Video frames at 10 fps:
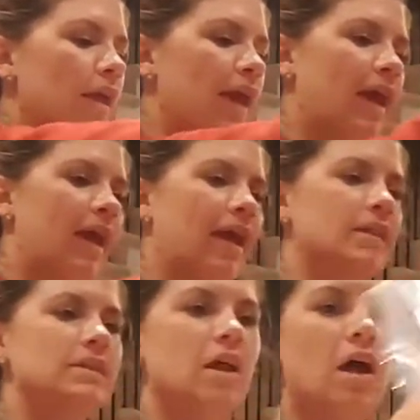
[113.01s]

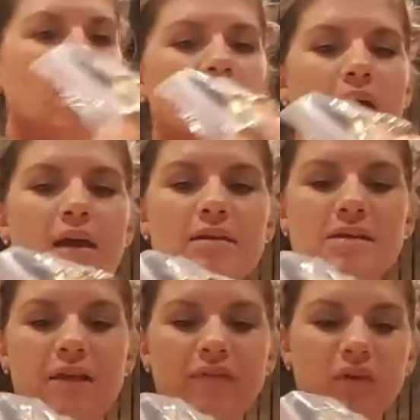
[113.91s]
Okay, lots
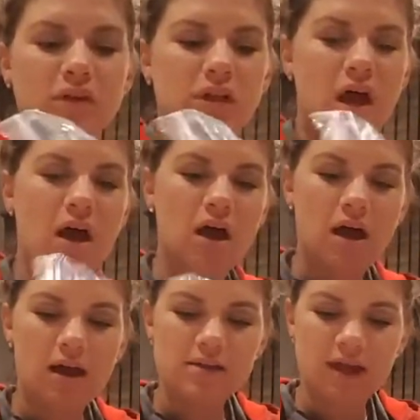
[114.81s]
of
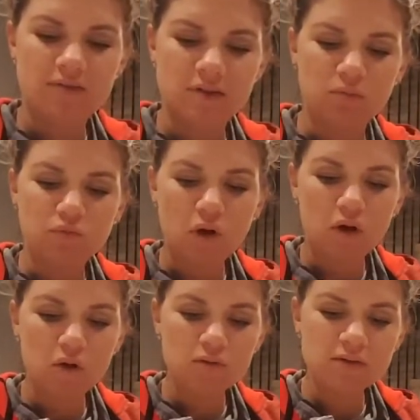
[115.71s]
gloss. I have some
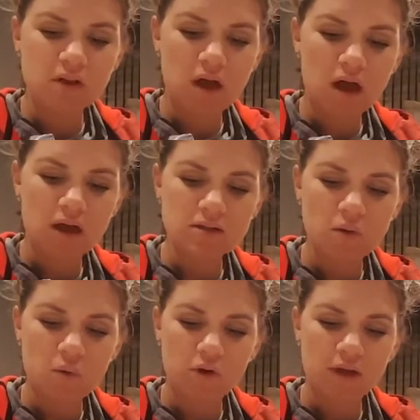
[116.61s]
rose gloss,
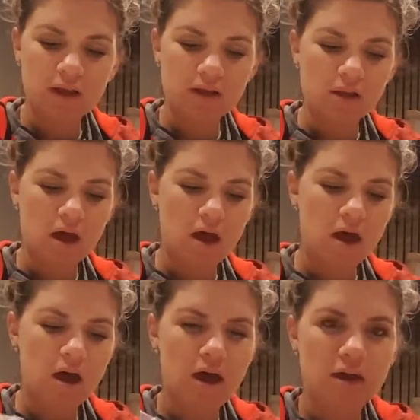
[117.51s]
orchid
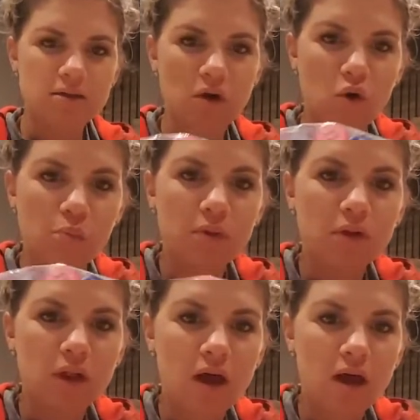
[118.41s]
gloss, opal
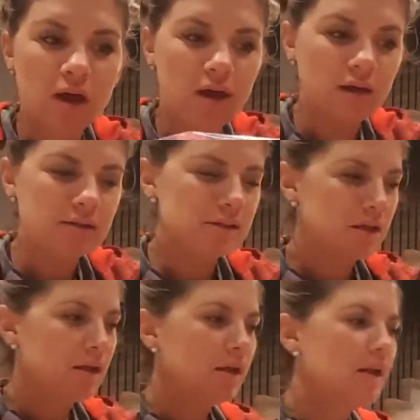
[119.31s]
gloss.
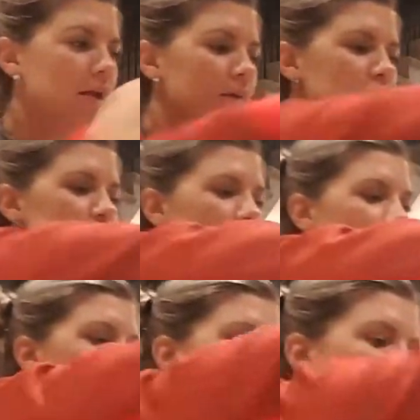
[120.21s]

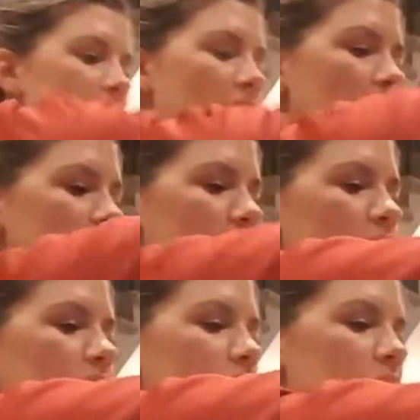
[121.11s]
Changes the color
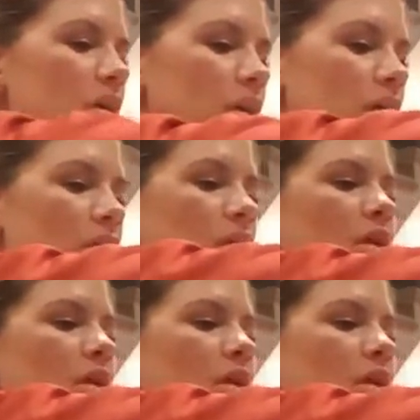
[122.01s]
of your